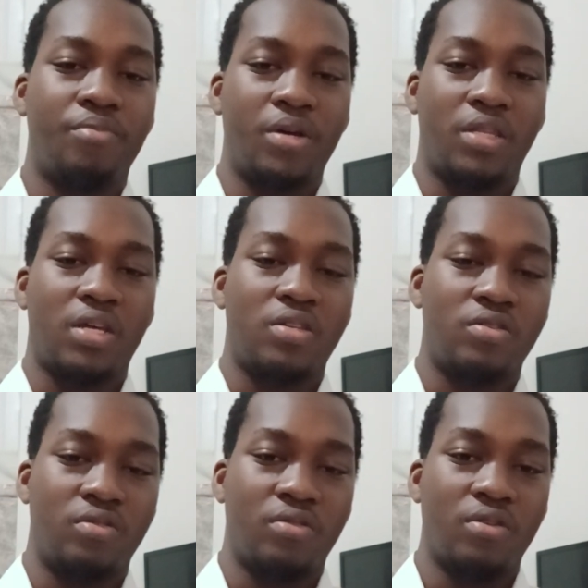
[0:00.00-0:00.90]
better
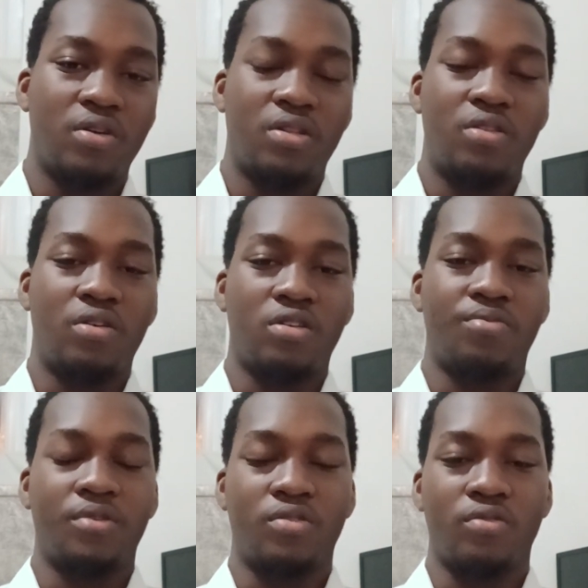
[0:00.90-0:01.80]
to the
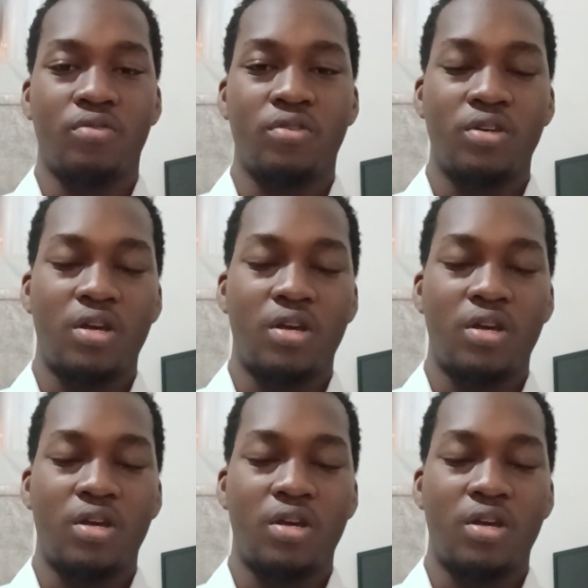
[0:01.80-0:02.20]
hospitals,